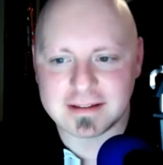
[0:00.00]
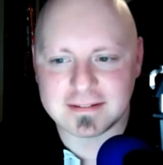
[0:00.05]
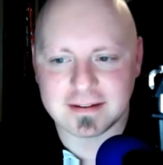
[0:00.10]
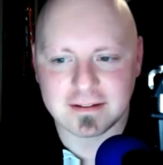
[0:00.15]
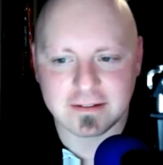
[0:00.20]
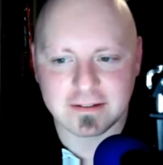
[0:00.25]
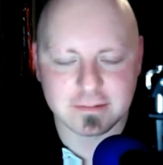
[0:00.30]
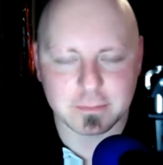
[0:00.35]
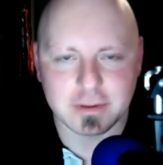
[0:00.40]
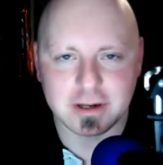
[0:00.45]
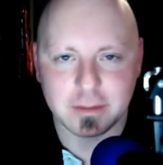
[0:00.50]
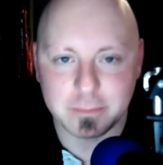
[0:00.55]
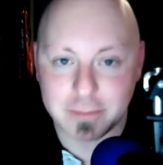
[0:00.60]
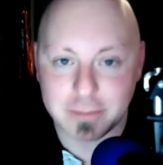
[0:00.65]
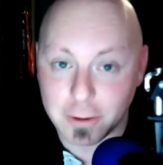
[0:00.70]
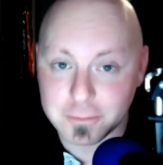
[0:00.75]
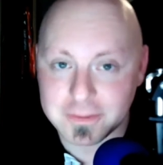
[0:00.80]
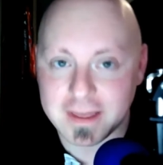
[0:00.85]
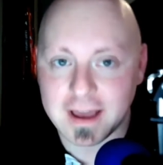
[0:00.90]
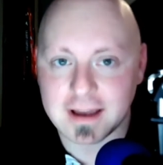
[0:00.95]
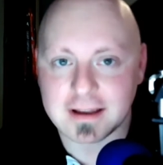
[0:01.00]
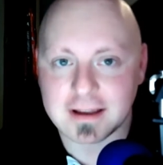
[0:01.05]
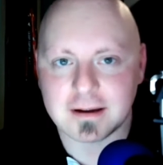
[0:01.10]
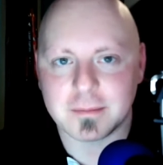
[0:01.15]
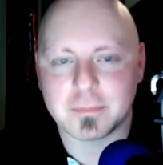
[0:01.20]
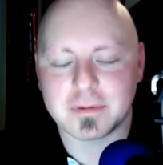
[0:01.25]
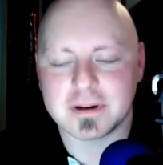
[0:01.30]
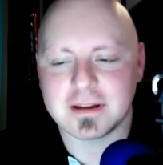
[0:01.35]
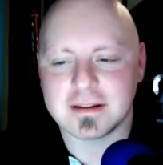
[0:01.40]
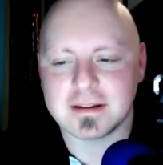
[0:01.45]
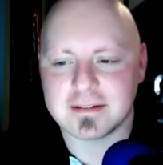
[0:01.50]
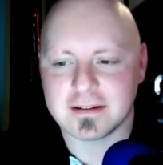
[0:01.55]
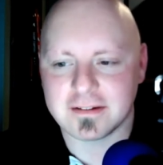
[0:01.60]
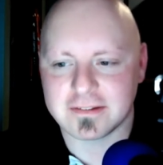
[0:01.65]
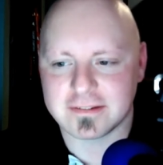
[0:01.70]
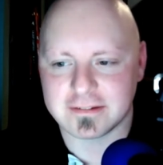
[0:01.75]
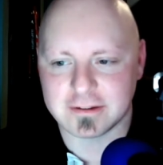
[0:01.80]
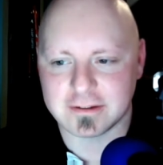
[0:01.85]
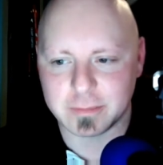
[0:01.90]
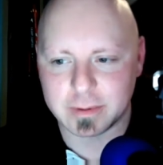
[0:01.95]
Tell us a bit about that company. Tell
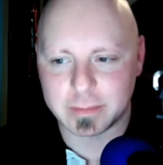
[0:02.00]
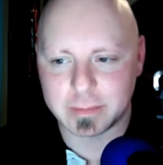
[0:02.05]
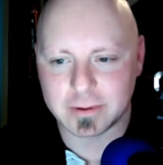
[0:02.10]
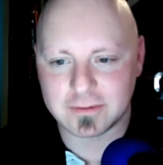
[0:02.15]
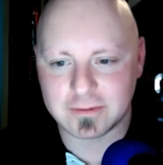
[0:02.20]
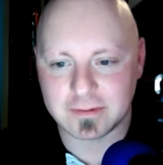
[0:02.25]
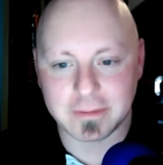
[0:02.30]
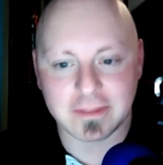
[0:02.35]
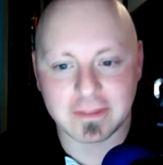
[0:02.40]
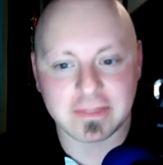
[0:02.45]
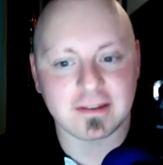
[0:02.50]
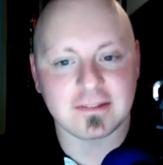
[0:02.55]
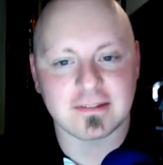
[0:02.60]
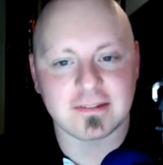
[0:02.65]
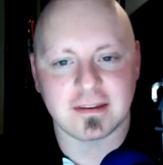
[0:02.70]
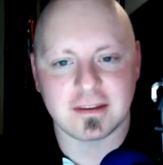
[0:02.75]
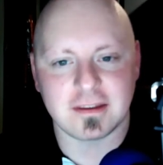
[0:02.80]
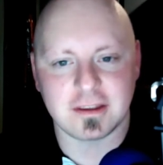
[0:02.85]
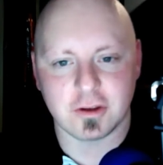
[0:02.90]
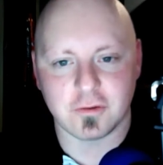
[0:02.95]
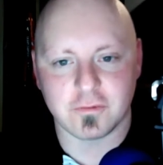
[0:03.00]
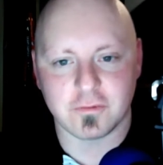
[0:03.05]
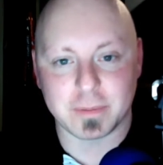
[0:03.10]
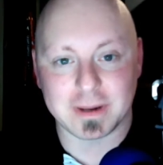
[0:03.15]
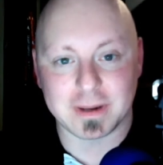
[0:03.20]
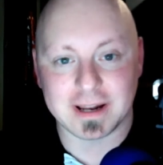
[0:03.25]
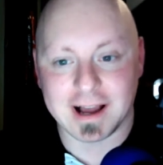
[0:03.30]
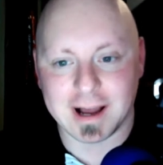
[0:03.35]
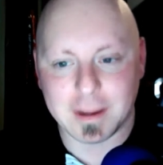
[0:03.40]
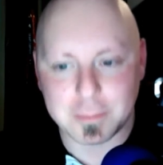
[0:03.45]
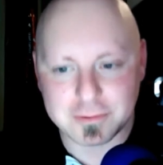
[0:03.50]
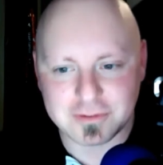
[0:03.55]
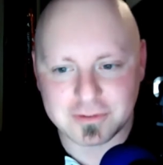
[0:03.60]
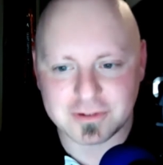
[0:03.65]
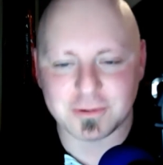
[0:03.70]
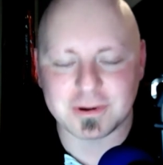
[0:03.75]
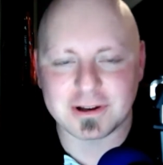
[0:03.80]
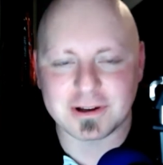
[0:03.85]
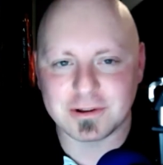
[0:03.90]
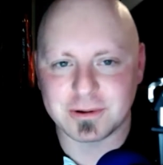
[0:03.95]
us a little bit about some of the things that you've been up
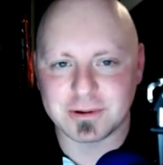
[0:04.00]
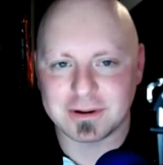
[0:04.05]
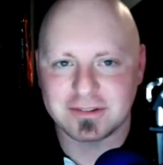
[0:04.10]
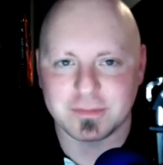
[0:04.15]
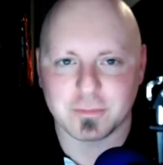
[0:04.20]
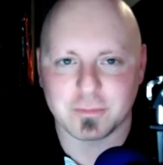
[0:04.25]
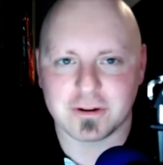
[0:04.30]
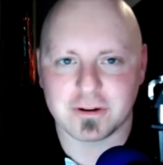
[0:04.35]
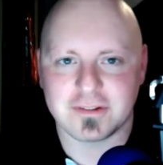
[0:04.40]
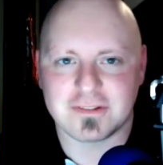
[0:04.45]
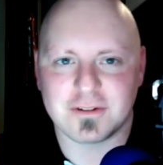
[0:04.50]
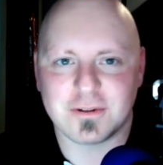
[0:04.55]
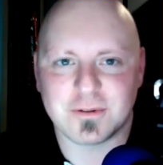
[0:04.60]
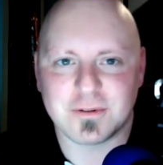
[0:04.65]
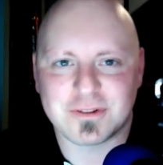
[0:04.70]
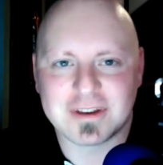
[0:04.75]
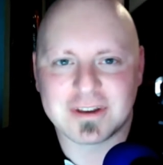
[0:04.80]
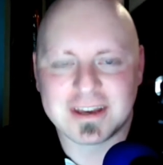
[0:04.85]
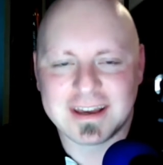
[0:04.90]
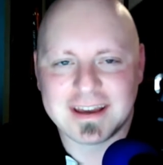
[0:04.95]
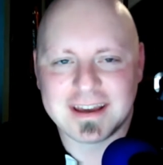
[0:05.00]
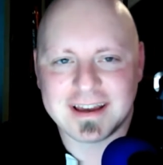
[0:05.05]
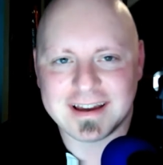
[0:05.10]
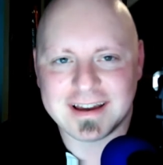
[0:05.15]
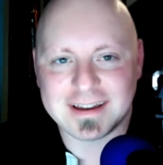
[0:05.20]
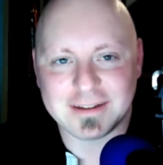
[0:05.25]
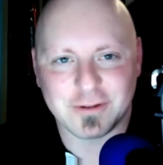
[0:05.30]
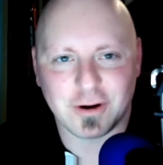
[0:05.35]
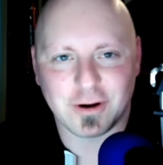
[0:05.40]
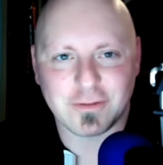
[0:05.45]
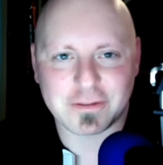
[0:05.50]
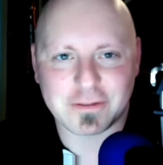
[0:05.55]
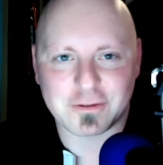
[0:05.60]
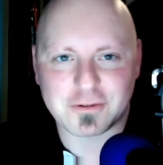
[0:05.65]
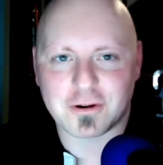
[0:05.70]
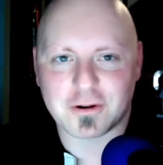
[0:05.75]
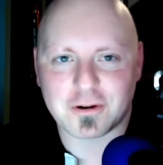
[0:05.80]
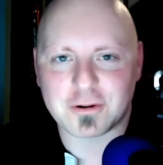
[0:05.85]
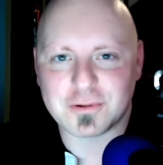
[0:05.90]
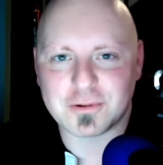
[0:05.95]
to, including some recent news involving the
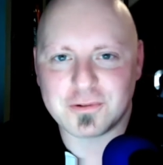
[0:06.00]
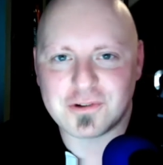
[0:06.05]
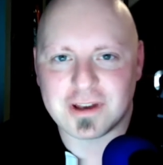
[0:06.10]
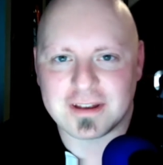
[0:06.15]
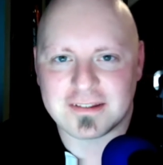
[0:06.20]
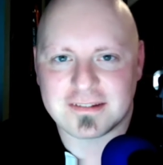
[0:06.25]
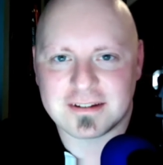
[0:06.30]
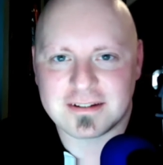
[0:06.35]
Toronto Blue Jays.